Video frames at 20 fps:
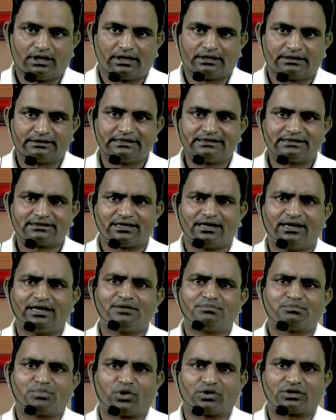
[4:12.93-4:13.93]
The third
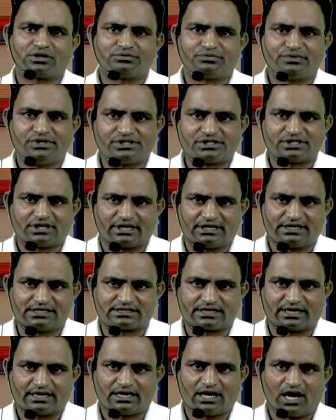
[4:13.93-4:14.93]
important feature is
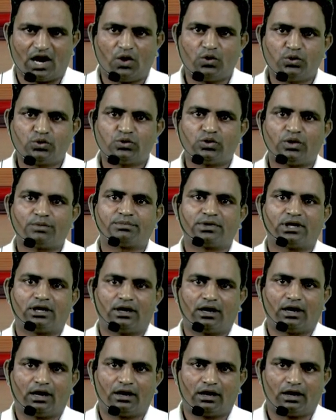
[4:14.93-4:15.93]
a out of,
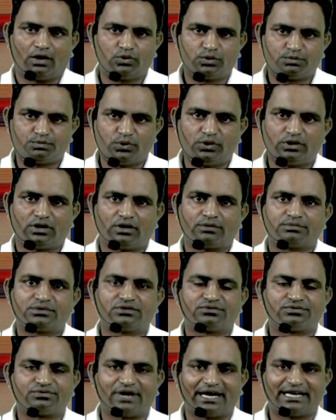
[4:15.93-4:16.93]
output of the
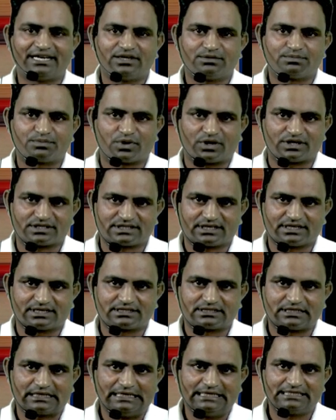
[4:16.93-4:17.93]
final
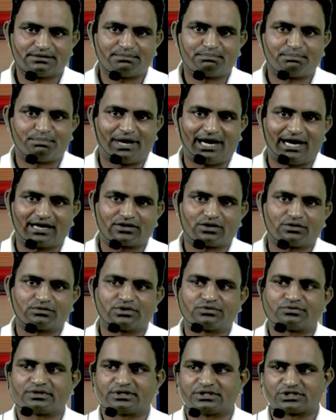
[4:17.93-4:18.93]
process is a part of
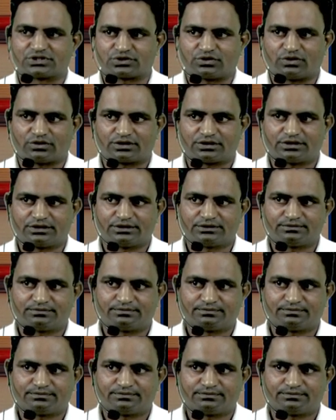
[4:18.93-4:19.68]
the finished stock.